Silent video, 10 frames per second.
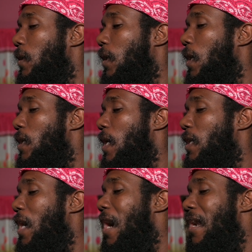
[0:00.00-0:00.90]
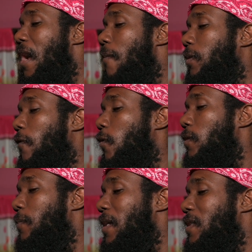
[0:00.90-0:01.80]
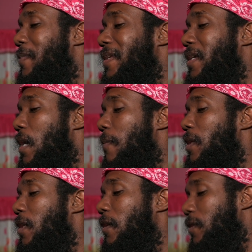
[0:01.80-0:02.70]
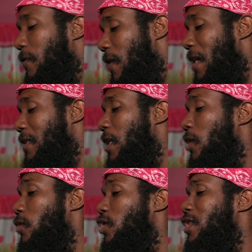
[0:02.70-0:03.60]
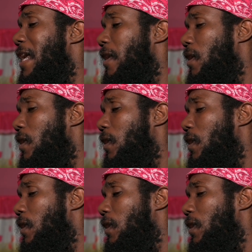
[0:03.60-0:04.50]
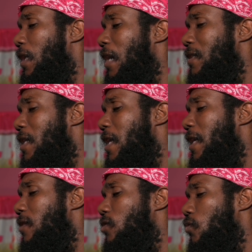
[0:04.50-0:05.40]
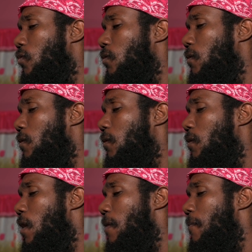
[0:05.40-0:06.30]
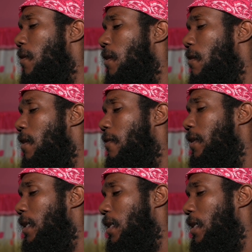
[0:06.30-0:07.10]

Alright, call her and put the phone on speaker. Me hear she voice and hear what she said. Tell her I say you get through. Are you murdered already?